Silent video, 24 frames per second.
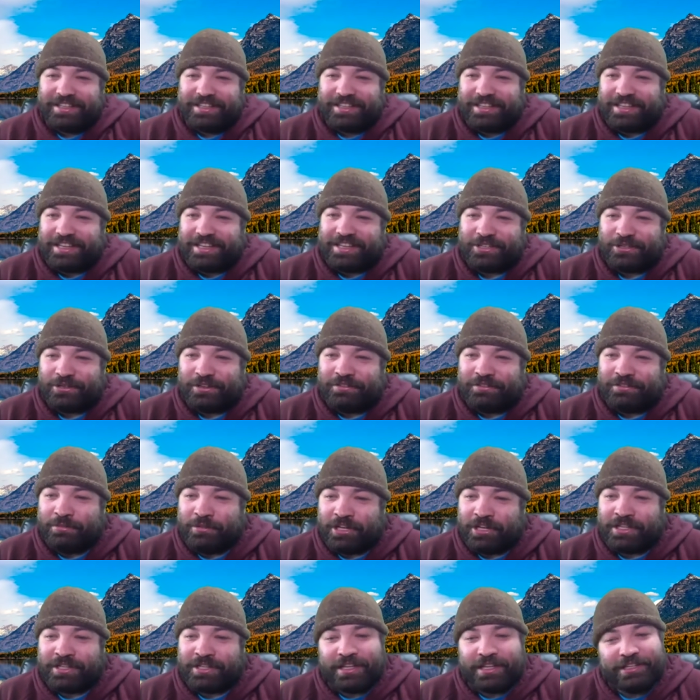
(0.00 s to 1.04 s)
Thank you,
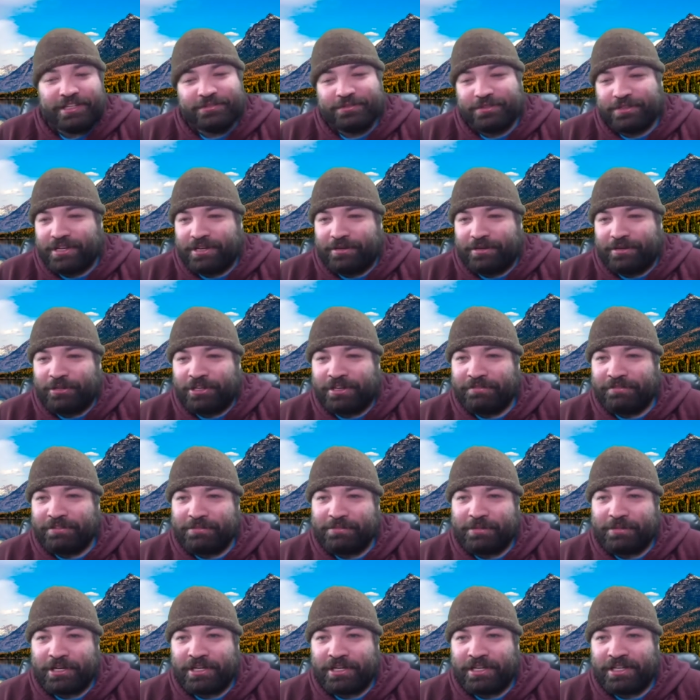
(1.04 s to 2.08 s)
everybody. Thanks for coming,
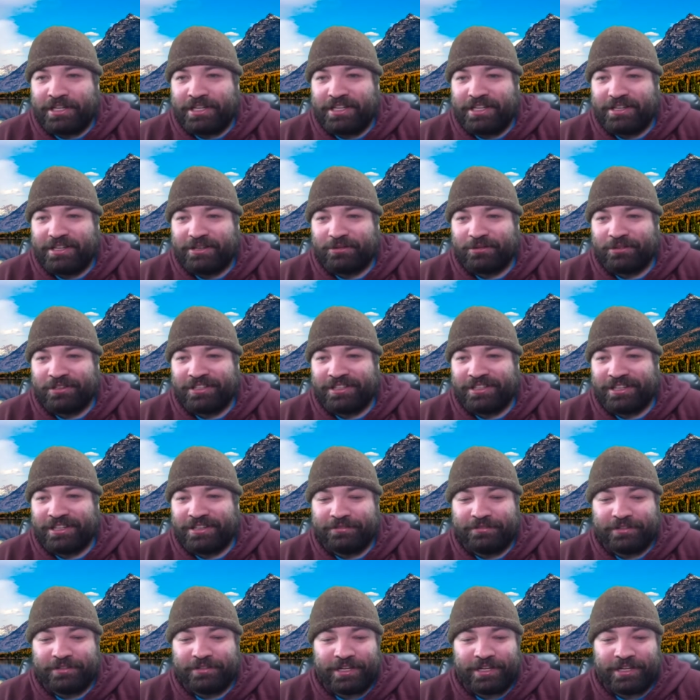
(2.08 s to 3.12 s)
everybody. Really
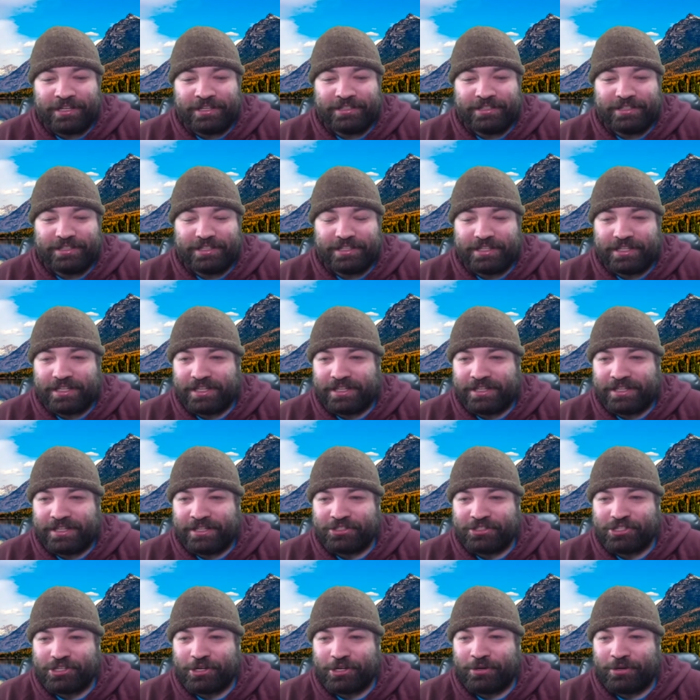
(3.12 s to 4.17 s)
love the
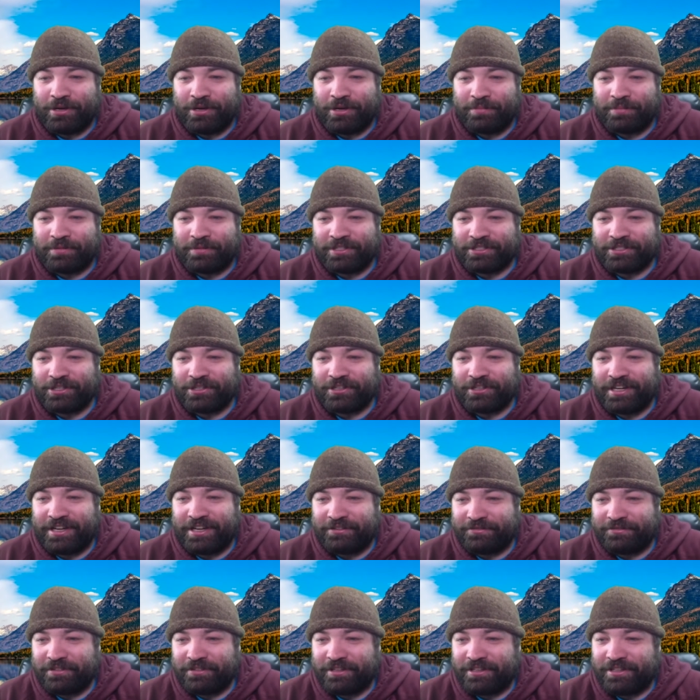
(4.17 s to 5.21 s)
show up, the
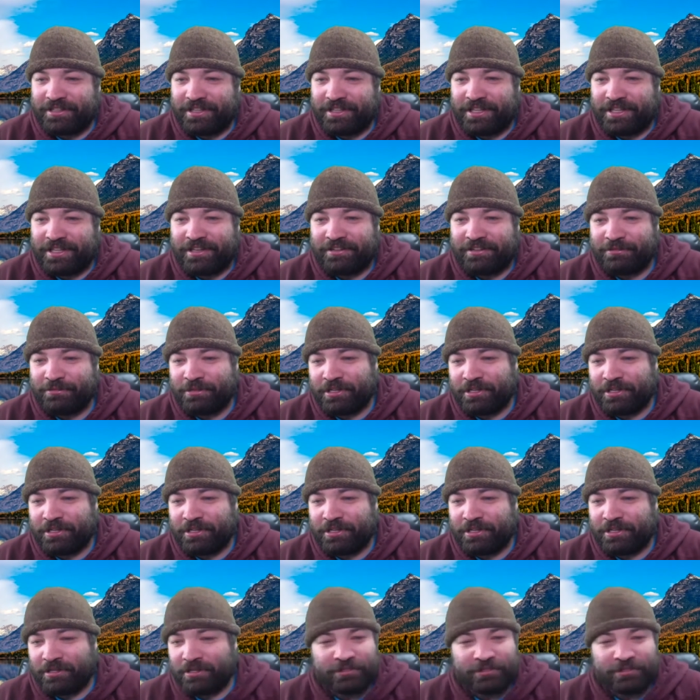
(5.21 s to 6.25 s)
turnout for that, everybody.
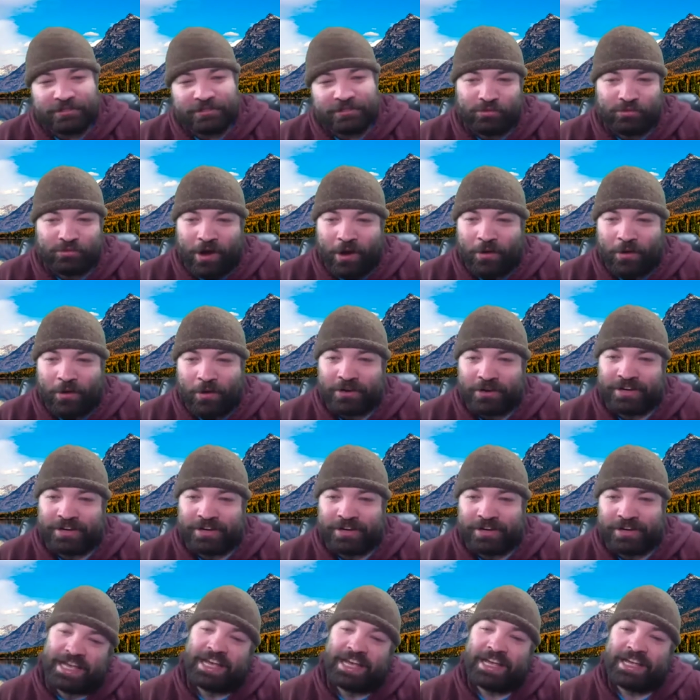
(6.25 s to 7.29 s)
It's growing every
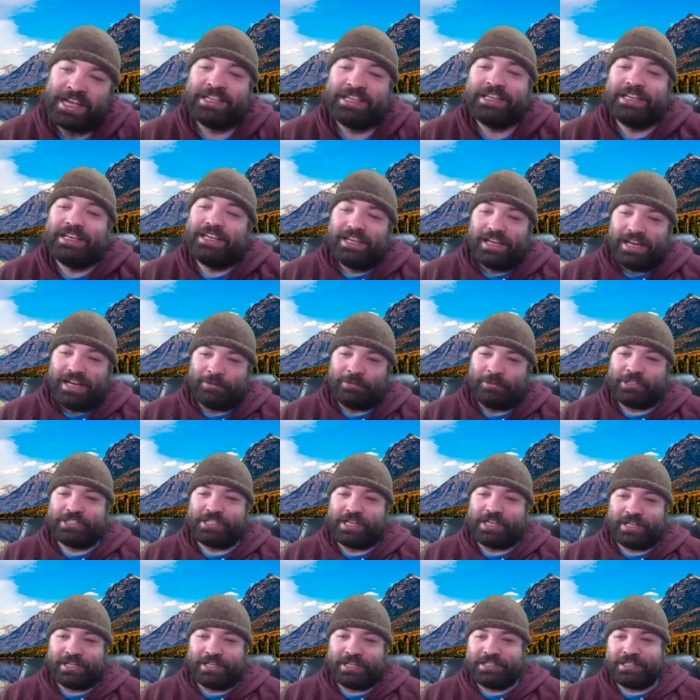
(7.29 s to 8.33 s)
day. I'm
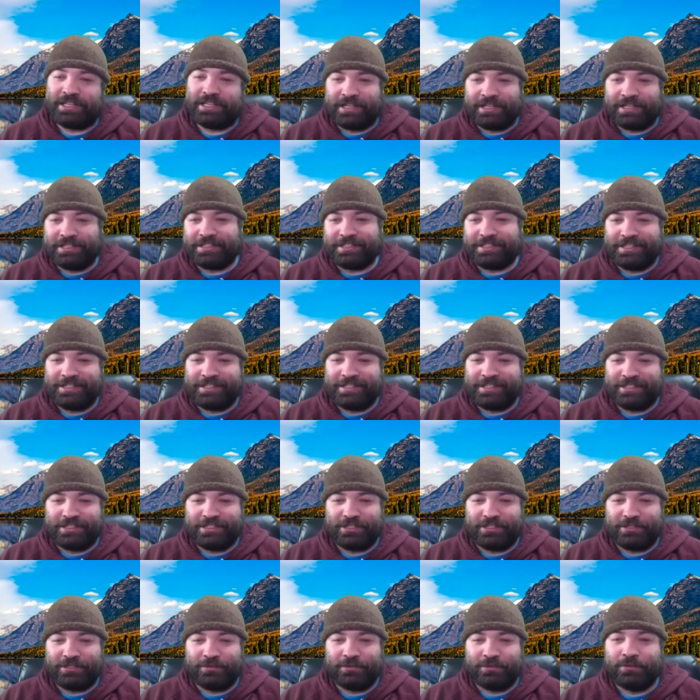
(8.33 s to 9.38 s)
excited to get into season
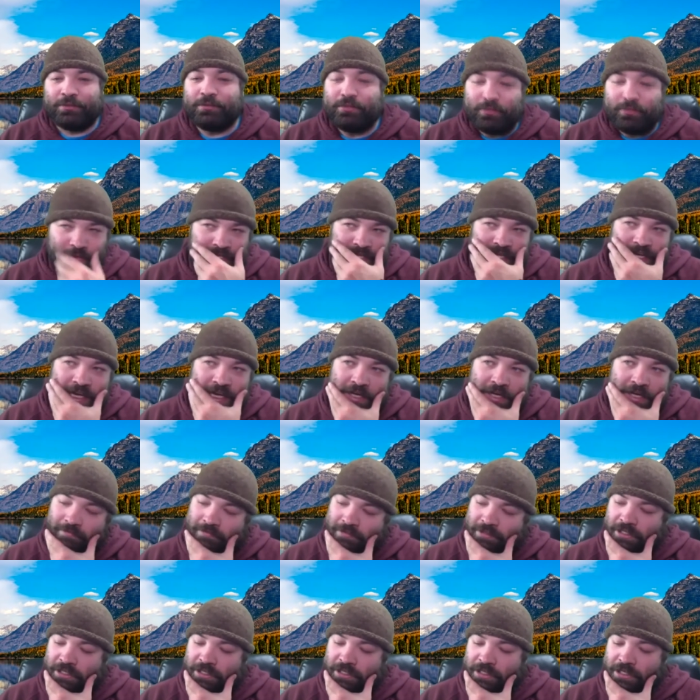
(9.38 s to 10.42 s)
2. We have
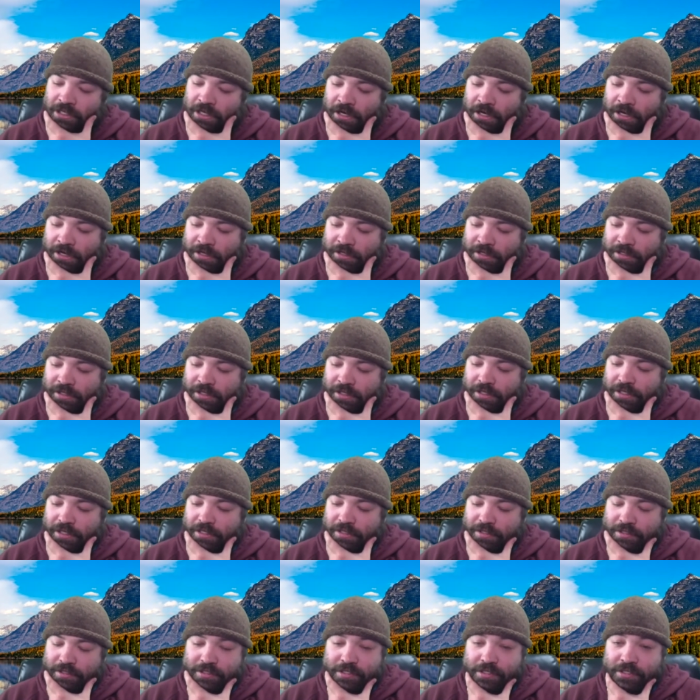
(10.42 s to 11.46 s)
the
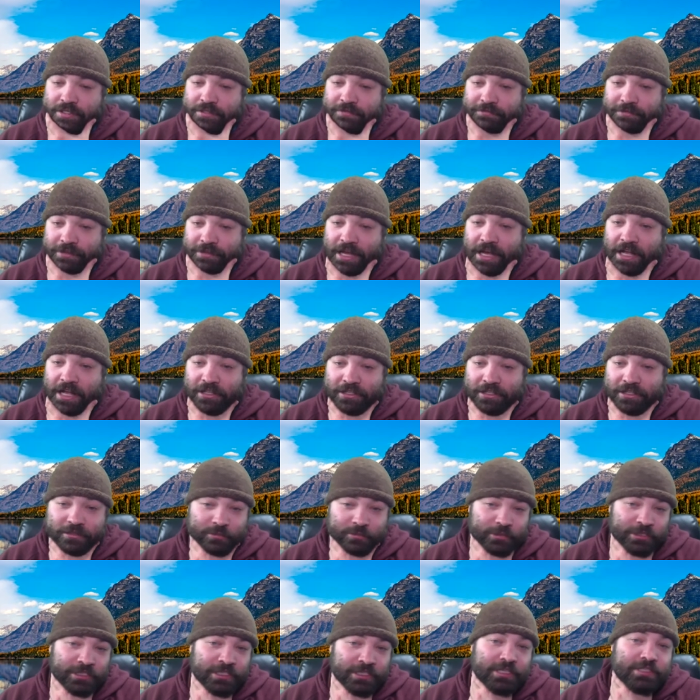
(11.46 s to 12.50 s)
season finale. It'll
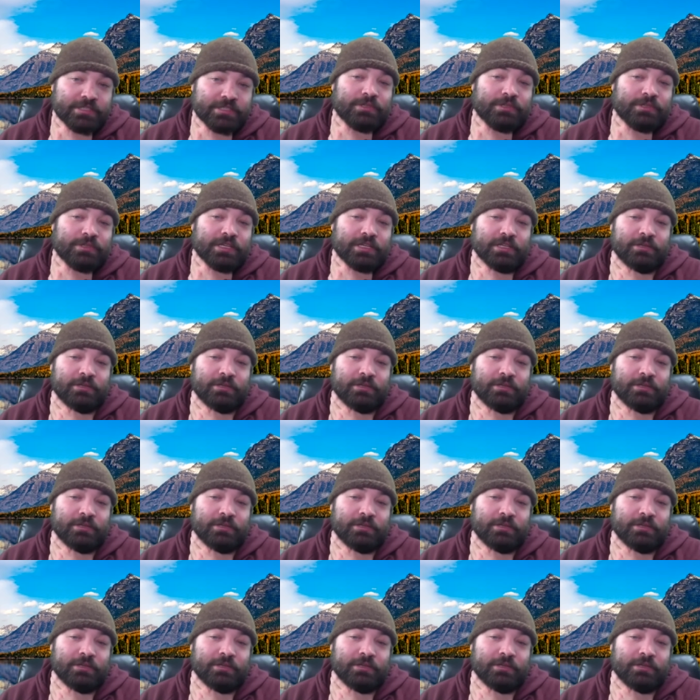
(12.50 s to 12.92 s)
be next week.